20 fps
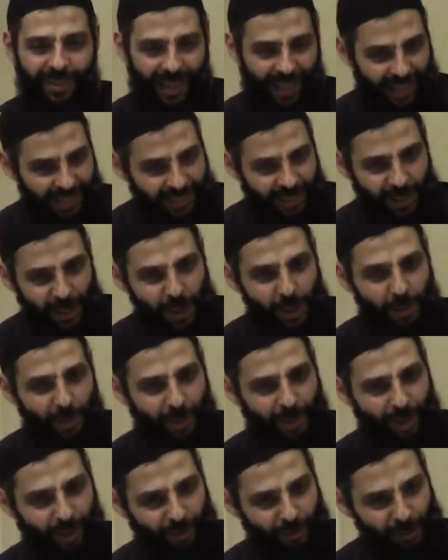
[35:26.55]
again, the
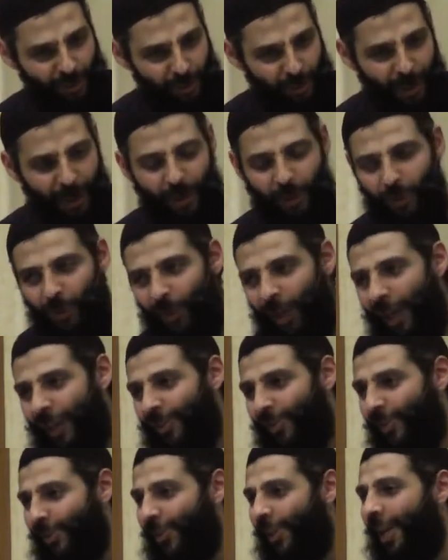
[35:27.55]
discipline of spiritual
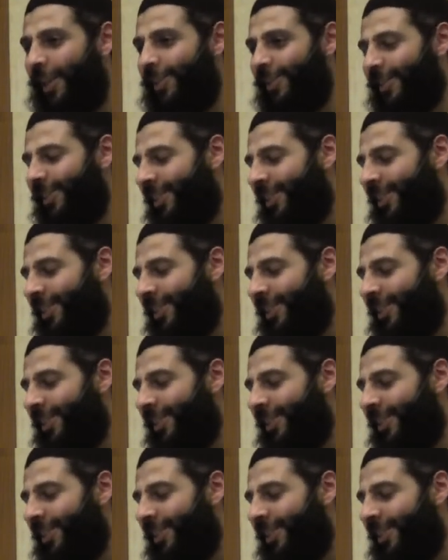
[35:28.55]
exercise.